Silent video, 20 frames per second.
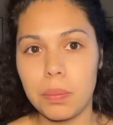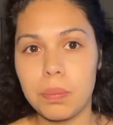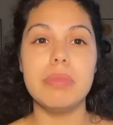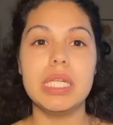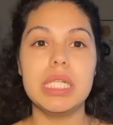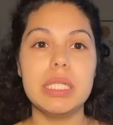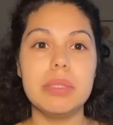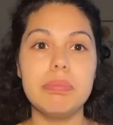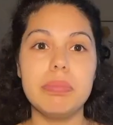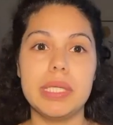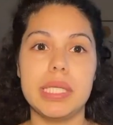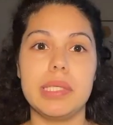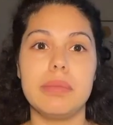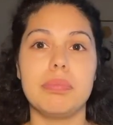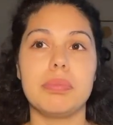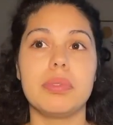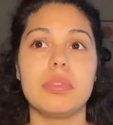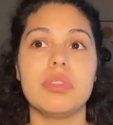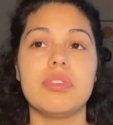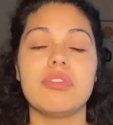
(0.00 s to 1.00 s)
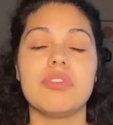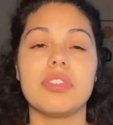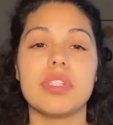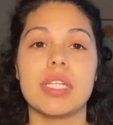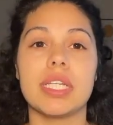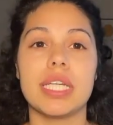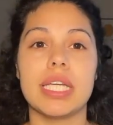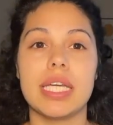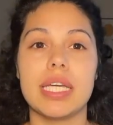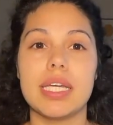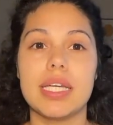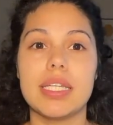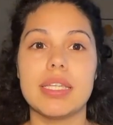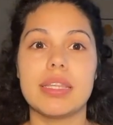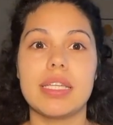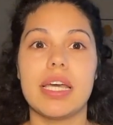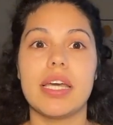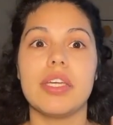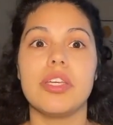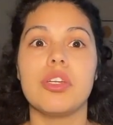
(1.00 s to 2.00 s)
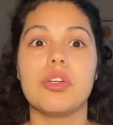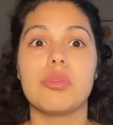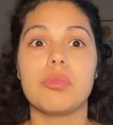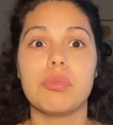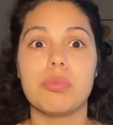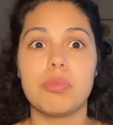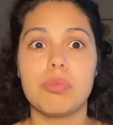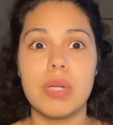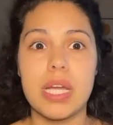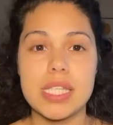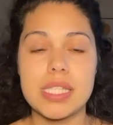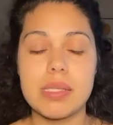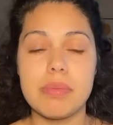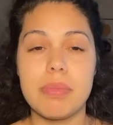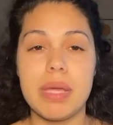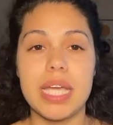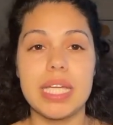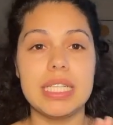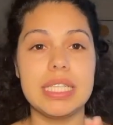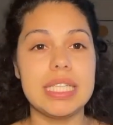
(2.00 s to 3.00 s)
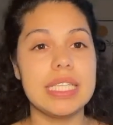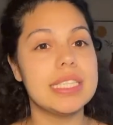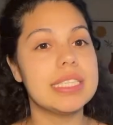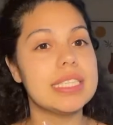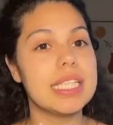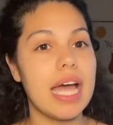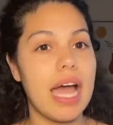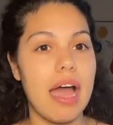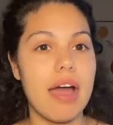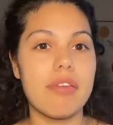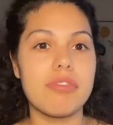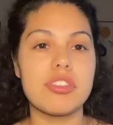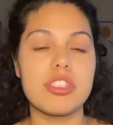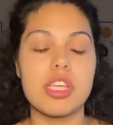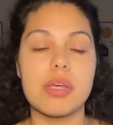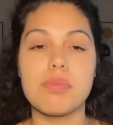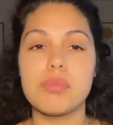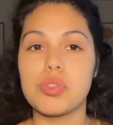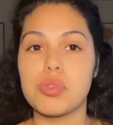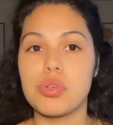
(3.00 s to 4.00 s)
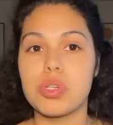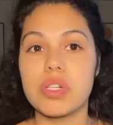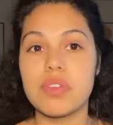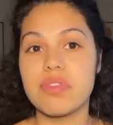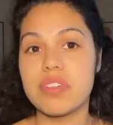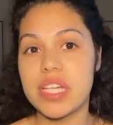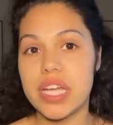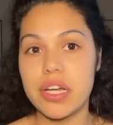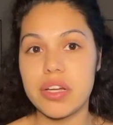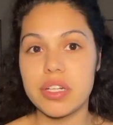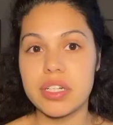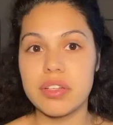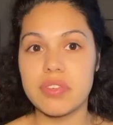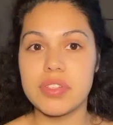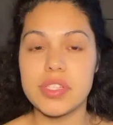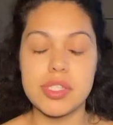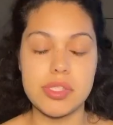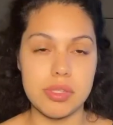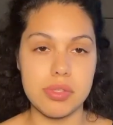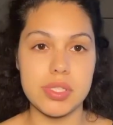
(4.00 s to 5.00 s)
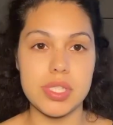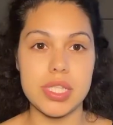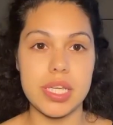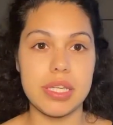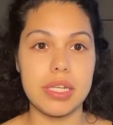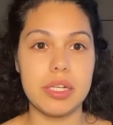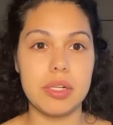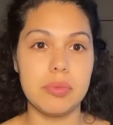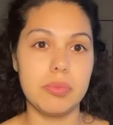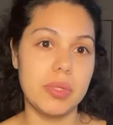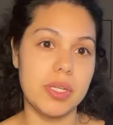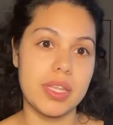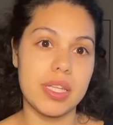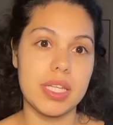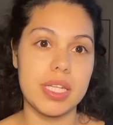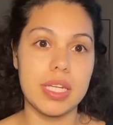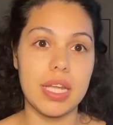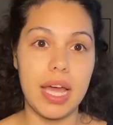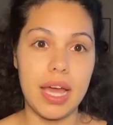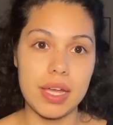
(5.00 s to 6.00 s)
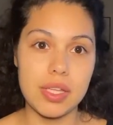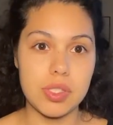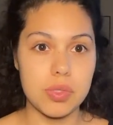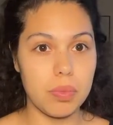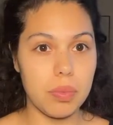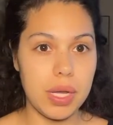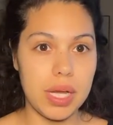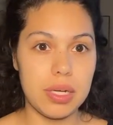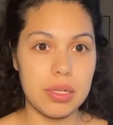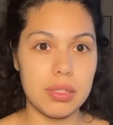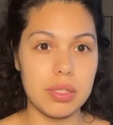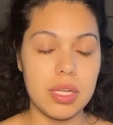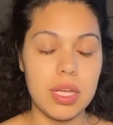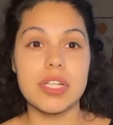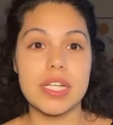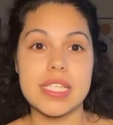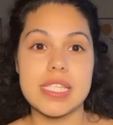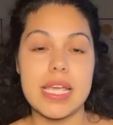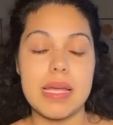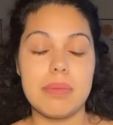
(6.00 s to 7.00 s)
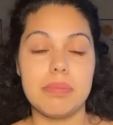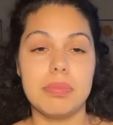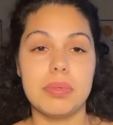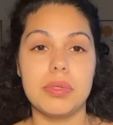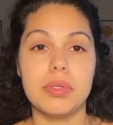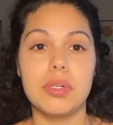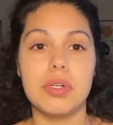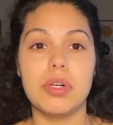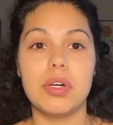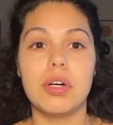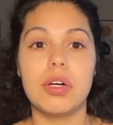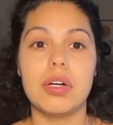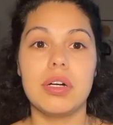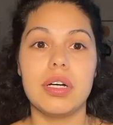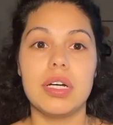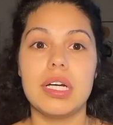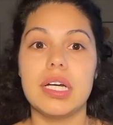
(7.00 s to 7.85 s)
Many people forget that your resume needs to have some sort of narrative associated with it as well. For example,